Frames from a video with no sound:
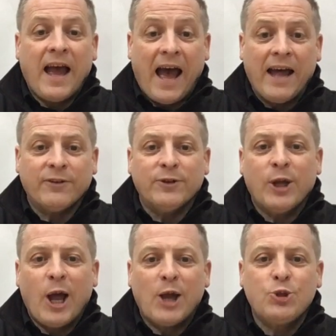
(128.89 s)
And
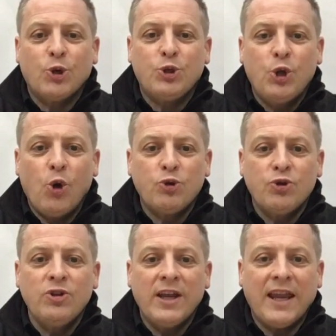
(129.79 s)
as your
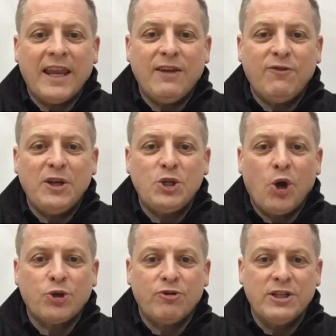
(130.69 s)
chosen EV
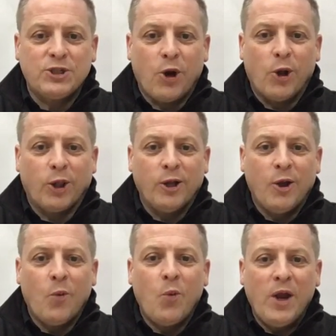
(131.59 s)
charger installer,
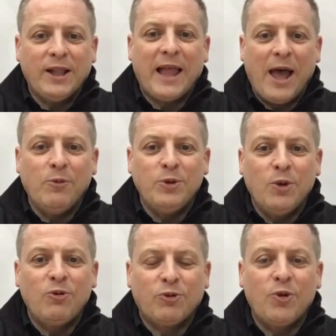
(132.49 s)
we'll help
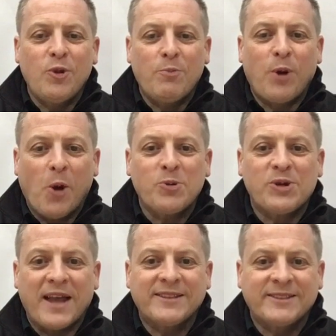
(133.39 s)
you through the
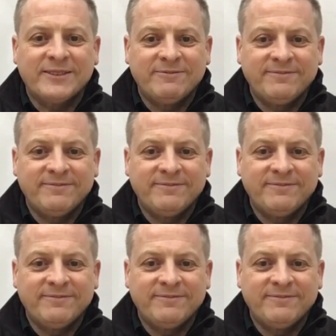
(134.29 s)
process.